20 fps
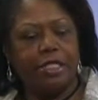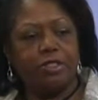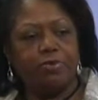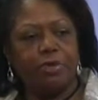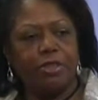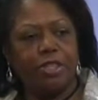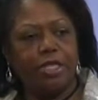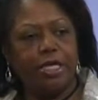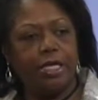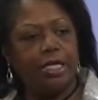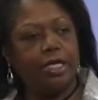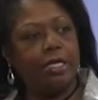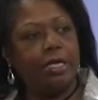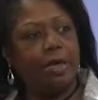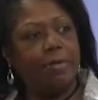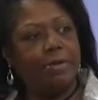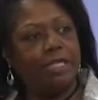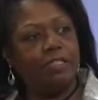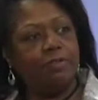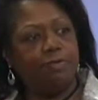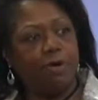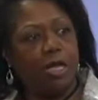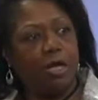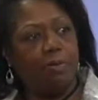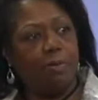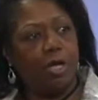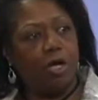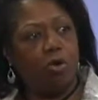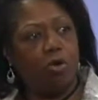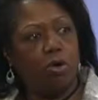is with the Economic
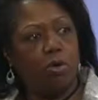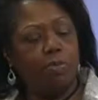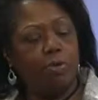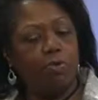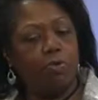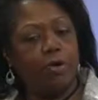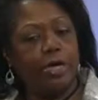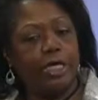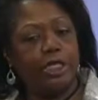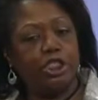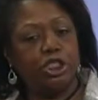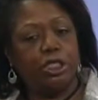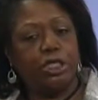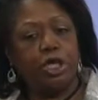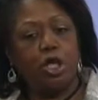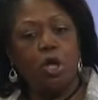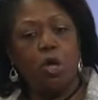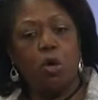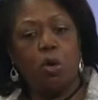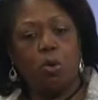Development Corporation,